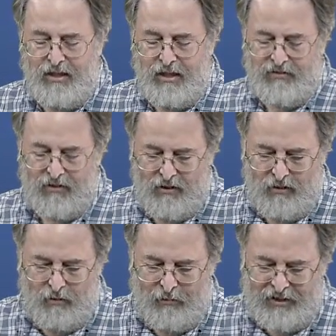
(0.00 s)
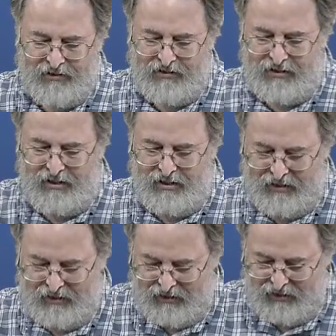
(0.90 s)
And so what we can
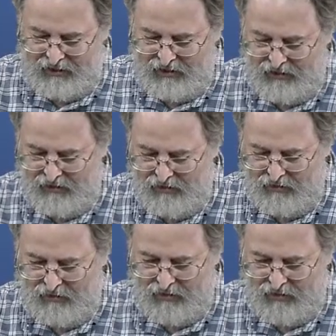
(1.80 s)
see in here